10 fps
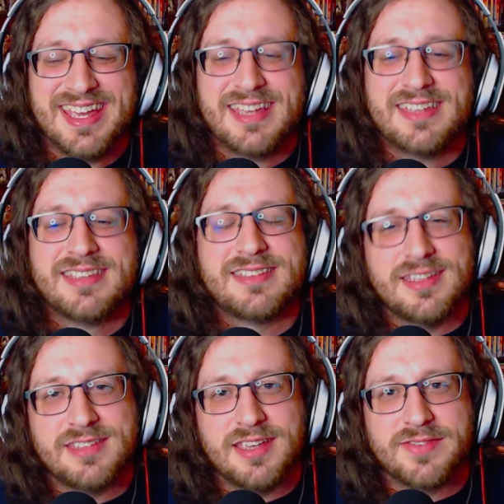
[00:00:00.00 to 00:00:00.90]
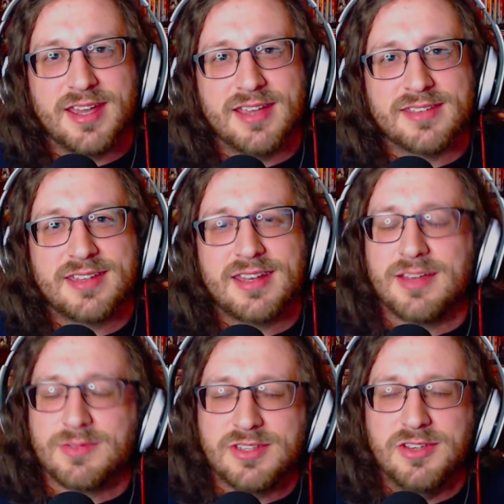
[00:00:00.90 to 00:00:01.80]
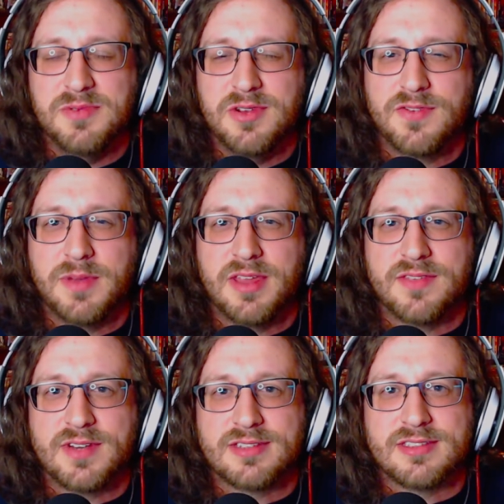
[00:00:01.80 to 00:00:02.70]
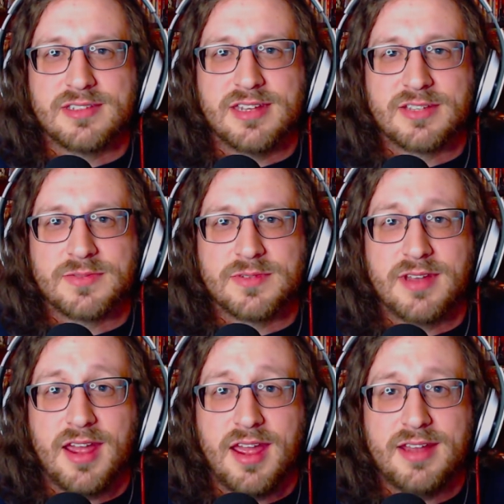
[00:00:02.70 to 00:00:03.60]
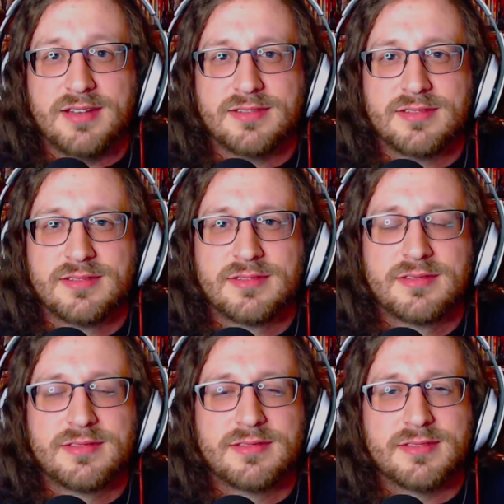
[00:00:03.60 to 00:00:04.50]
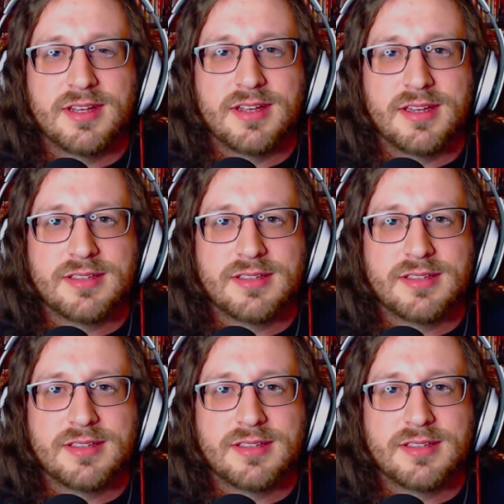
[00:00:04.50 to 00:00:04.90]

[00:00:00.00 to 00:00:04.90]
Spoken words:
Stay safe, guys, and I will see you beautiful motherfuckers in the next one. All right? Bye, guys.